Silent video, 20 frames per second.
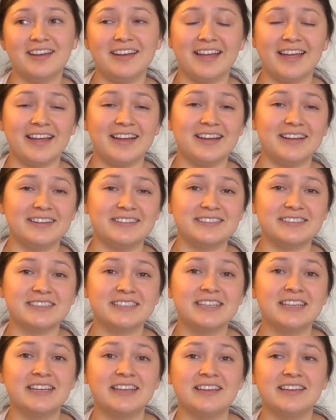And
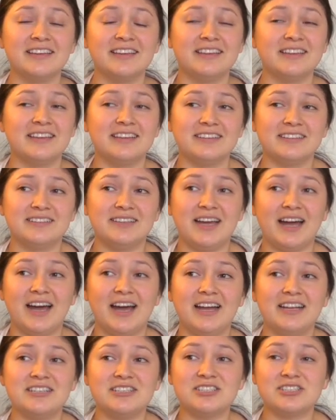yeah,
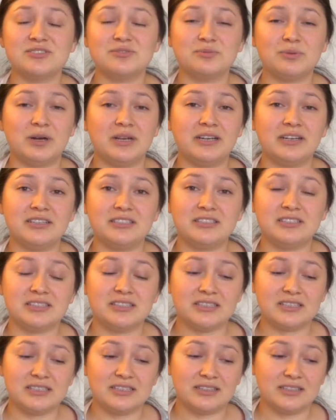I just wanted to
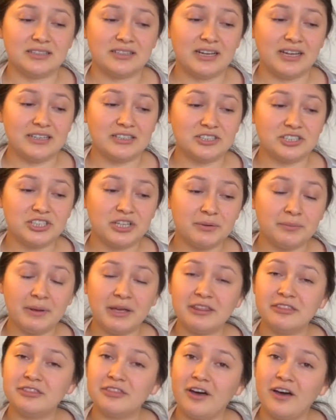kind of share my
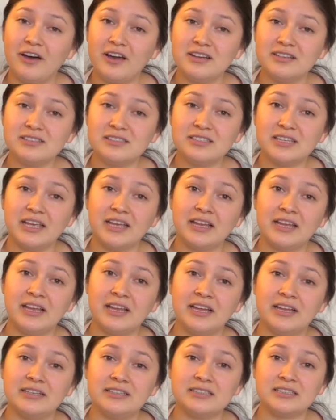thoughts,
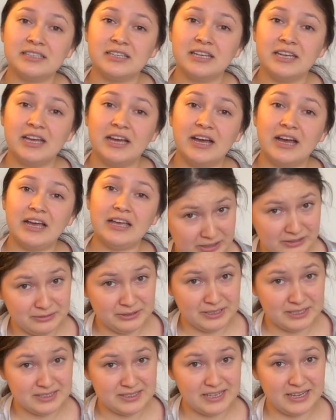and I
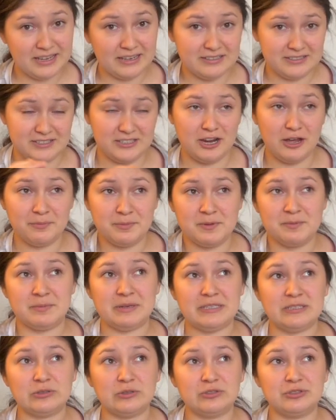want to say stopping my
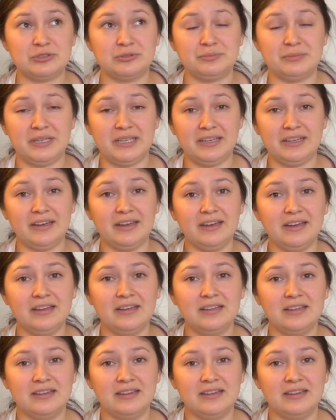social media,